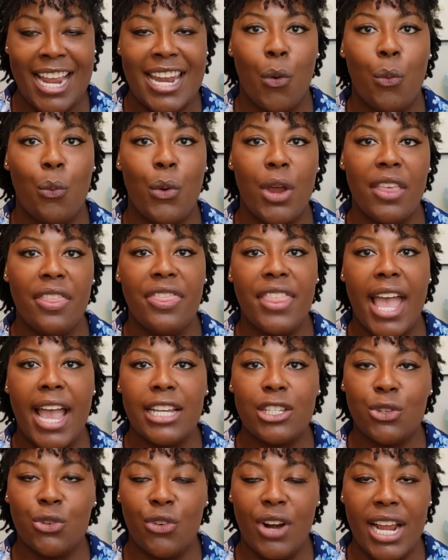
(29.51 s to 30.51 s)
With
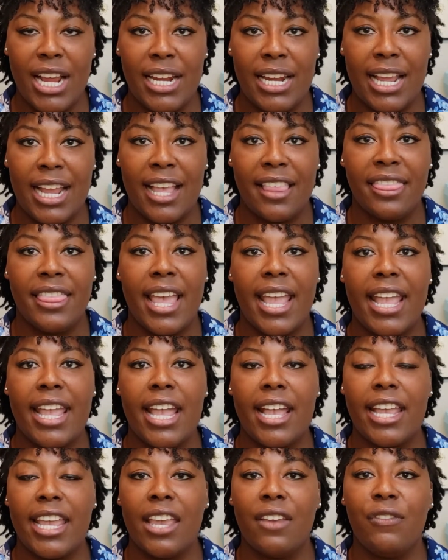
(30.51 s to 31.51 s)
that training,
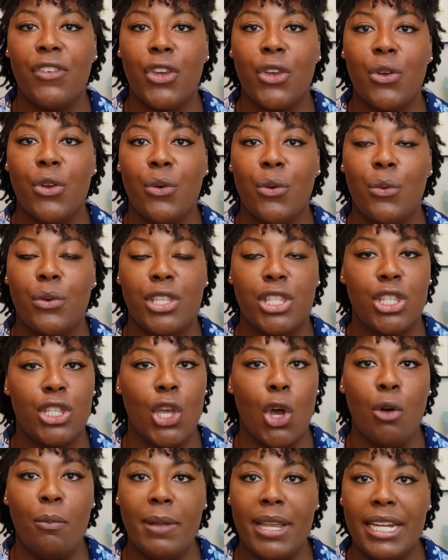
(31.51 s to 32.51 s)
they give you
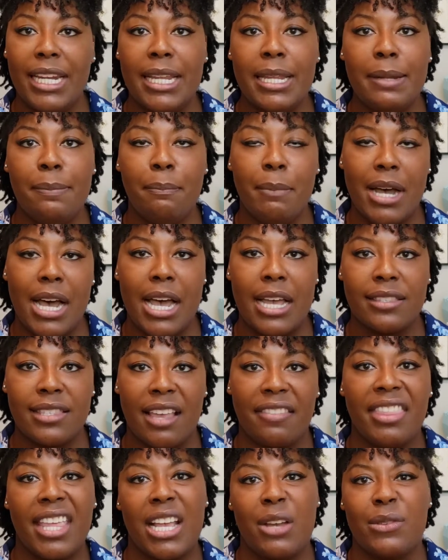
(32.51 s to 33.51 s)
so many months, I
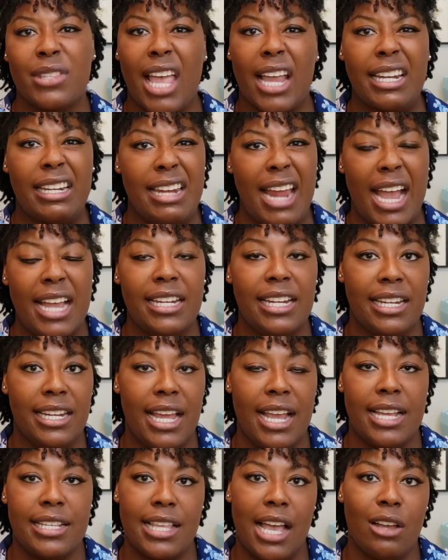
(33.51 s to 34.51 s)
think it was like 90
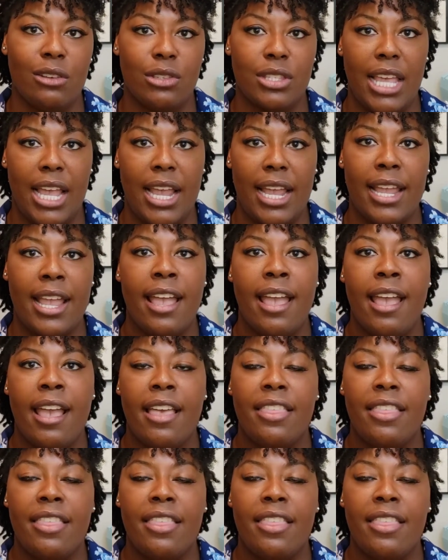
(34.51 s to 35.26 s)
days, I'll say,